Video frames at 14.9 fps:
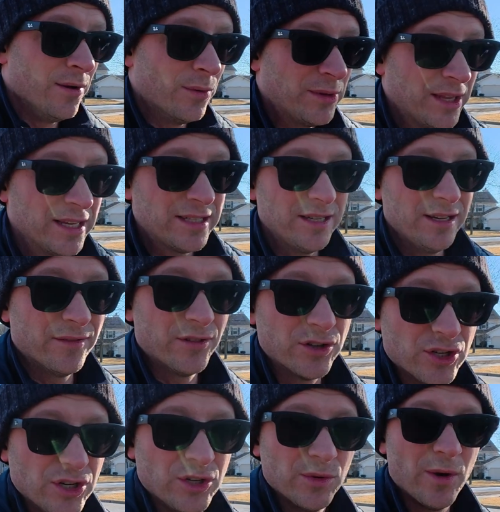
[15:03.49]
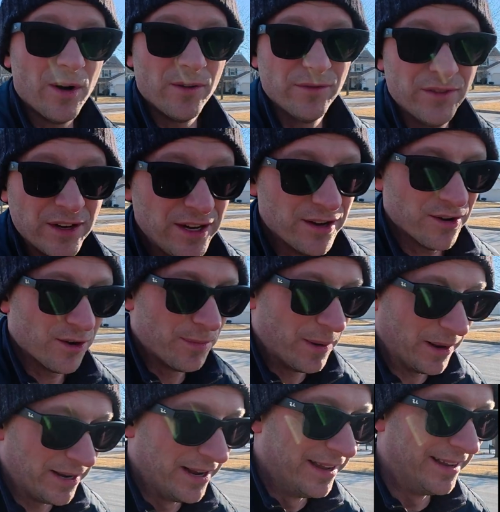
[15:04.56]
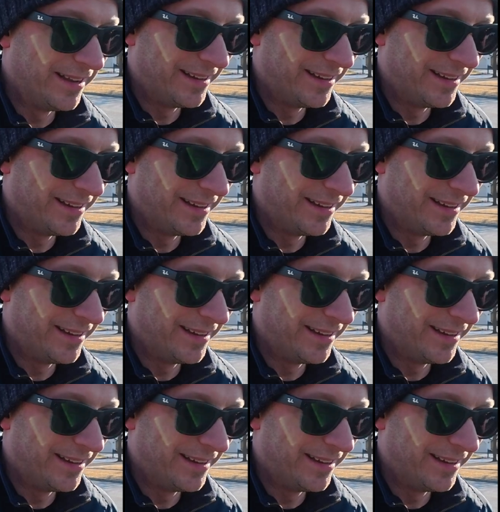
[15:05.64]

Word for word: when they a version 12 video, but